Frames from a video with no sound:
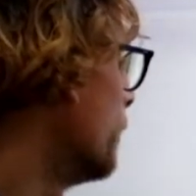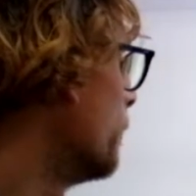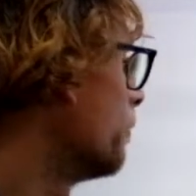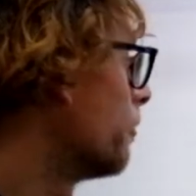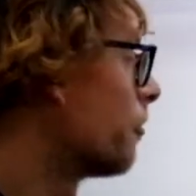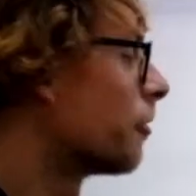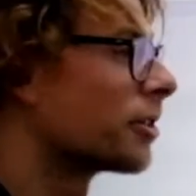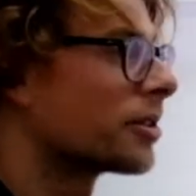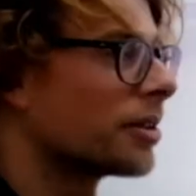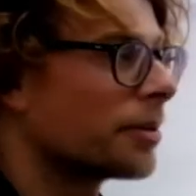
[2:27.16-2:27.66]

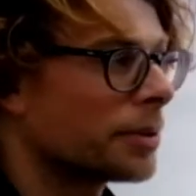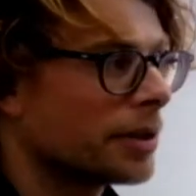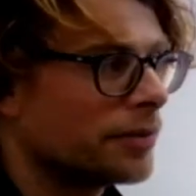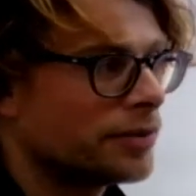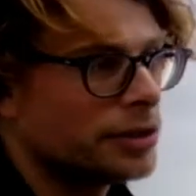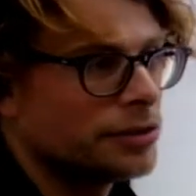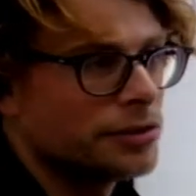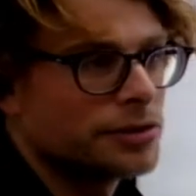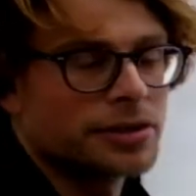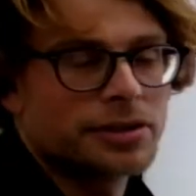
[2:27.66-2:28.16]
for example, I've
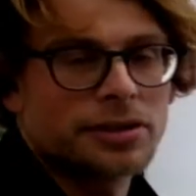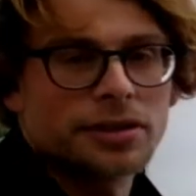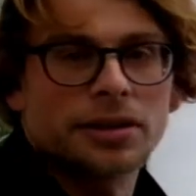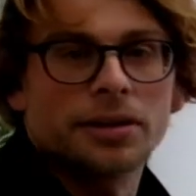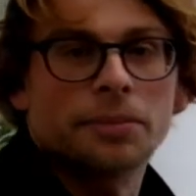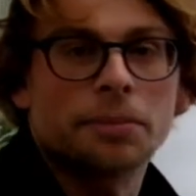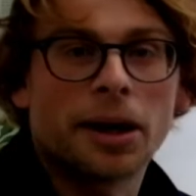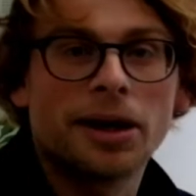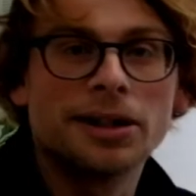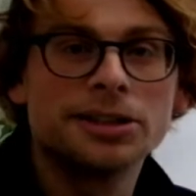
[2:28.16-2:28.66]
used
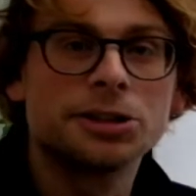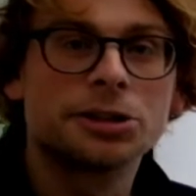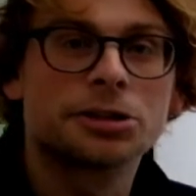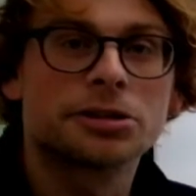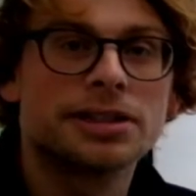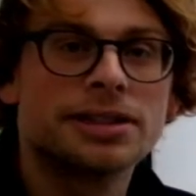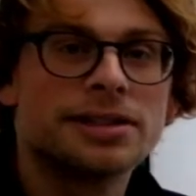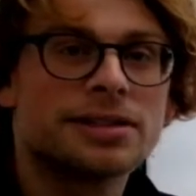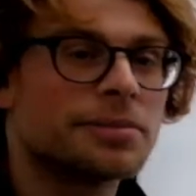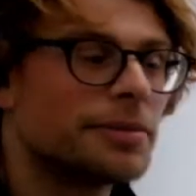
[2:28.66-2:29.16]
pine
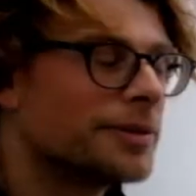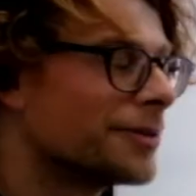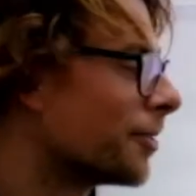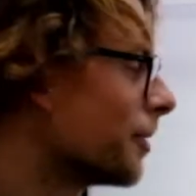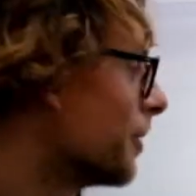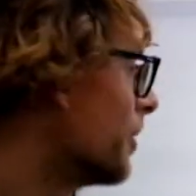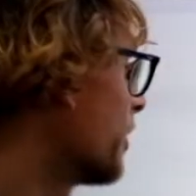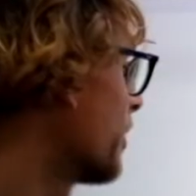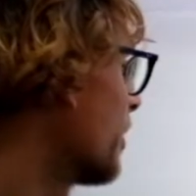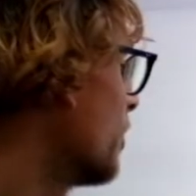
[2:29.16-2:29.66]
trees that we've got
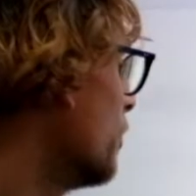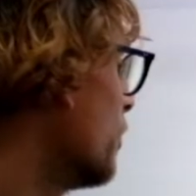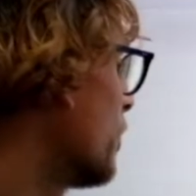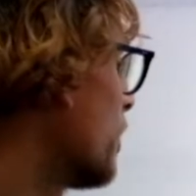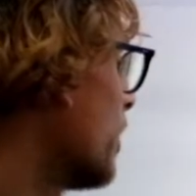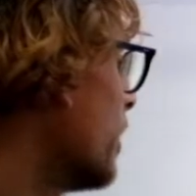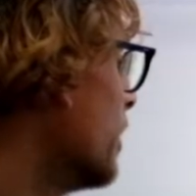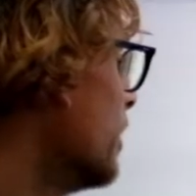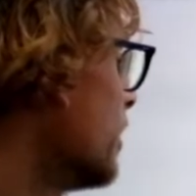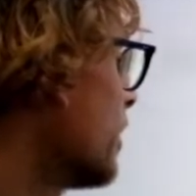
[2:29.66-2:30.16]
on the school
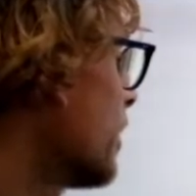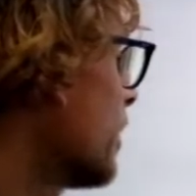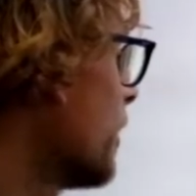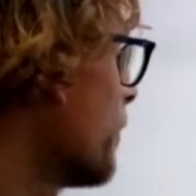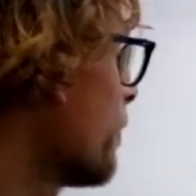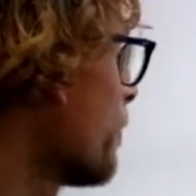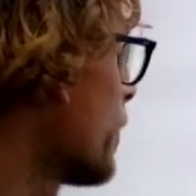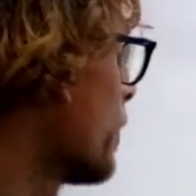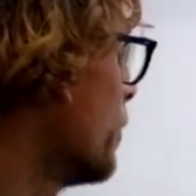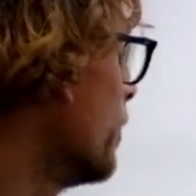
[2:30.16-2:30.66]
site.
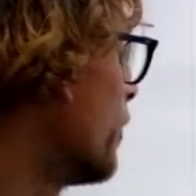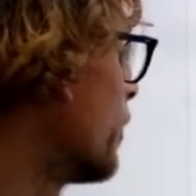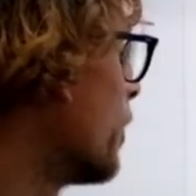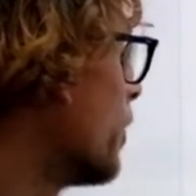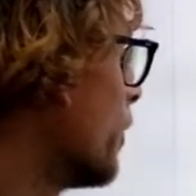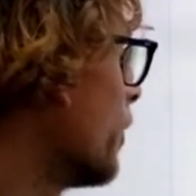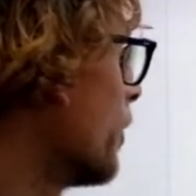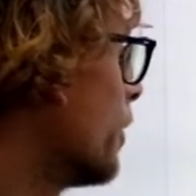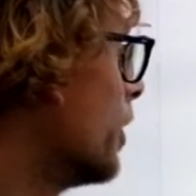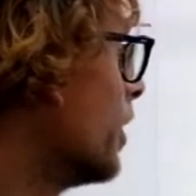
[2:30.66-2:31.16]
We've
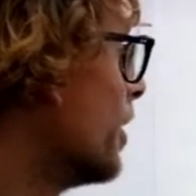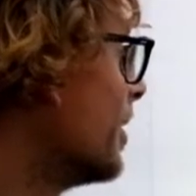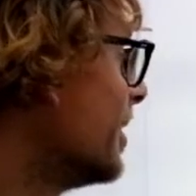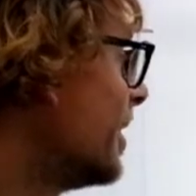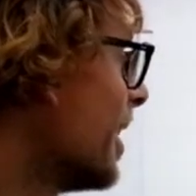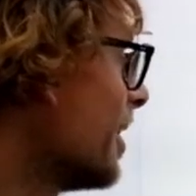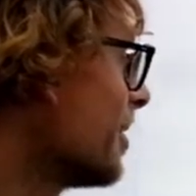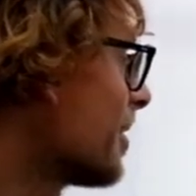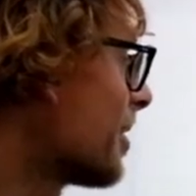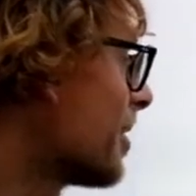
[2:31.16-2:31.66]
got the
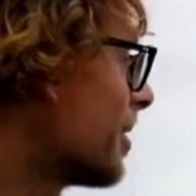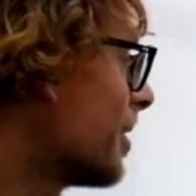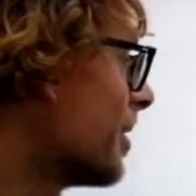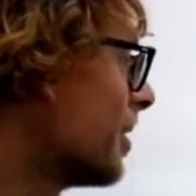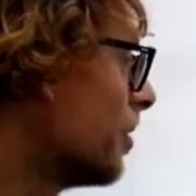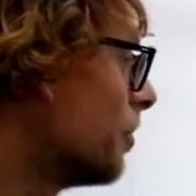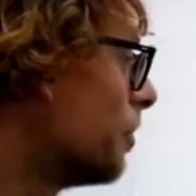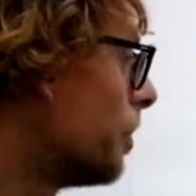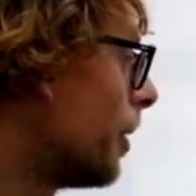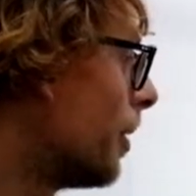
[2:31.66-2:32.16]

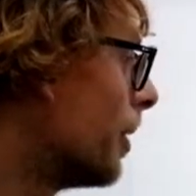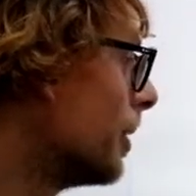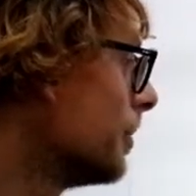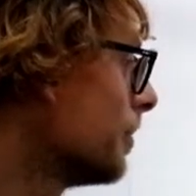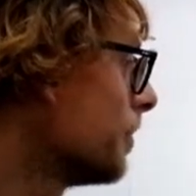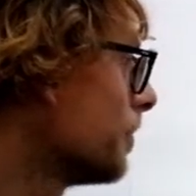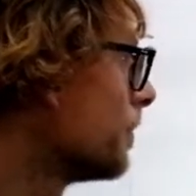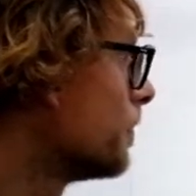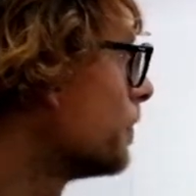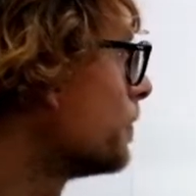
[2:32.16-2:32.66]
density of pine
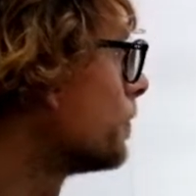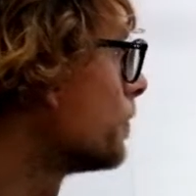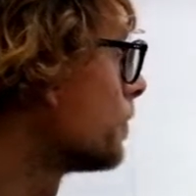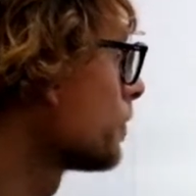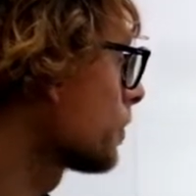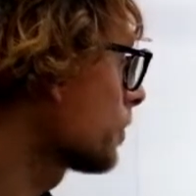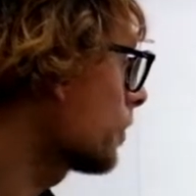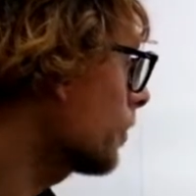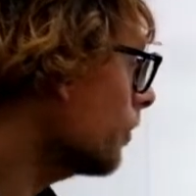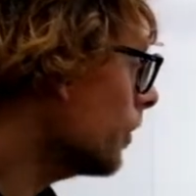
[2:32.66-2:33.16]

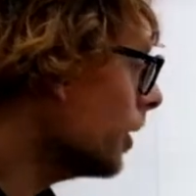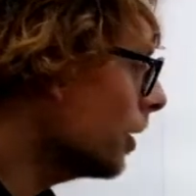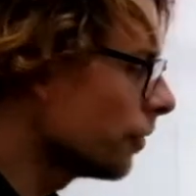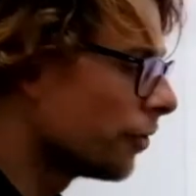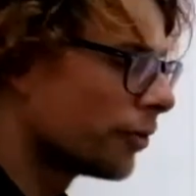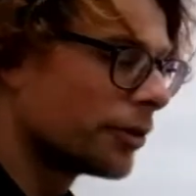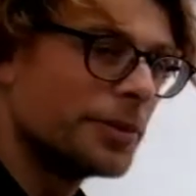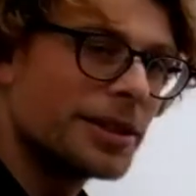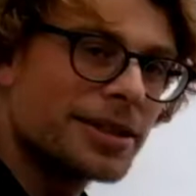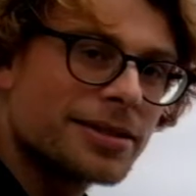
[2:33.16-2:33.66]

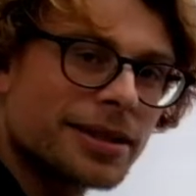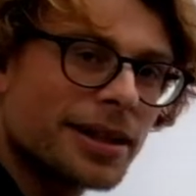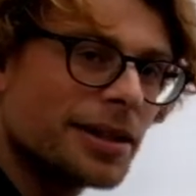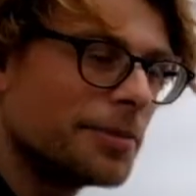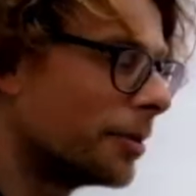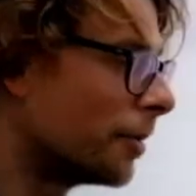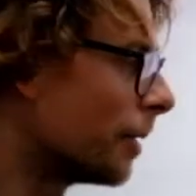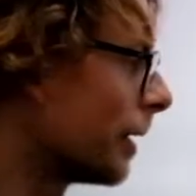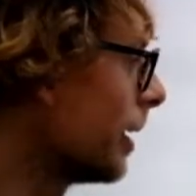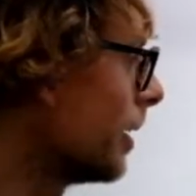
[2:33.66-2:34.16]
from this
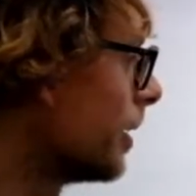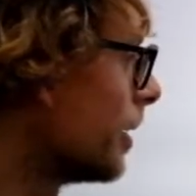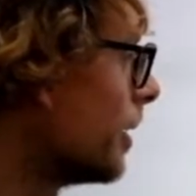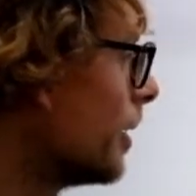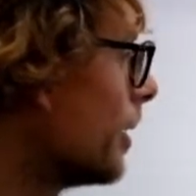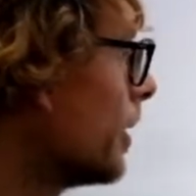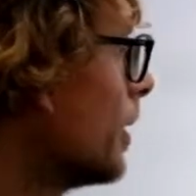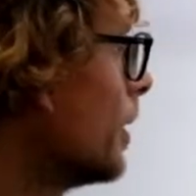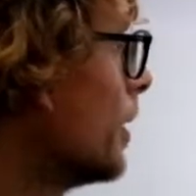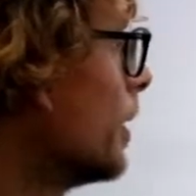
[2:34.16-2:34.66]
table
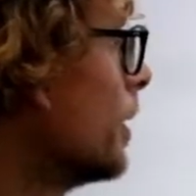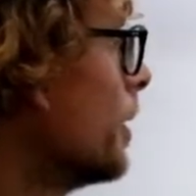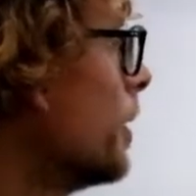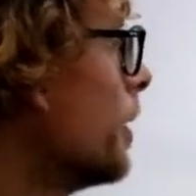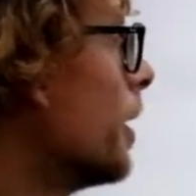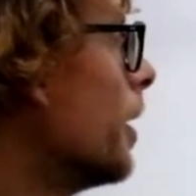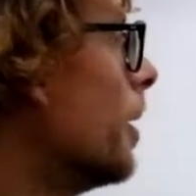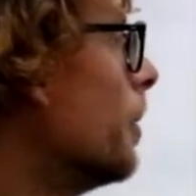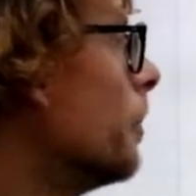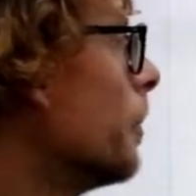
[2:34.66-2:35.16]
here.
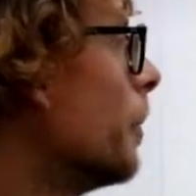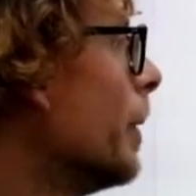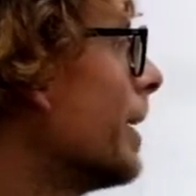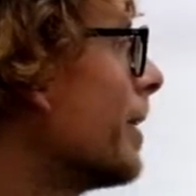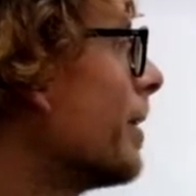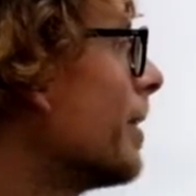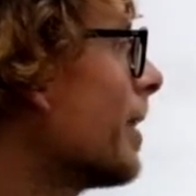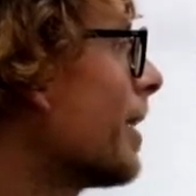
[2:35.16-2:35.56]
We can then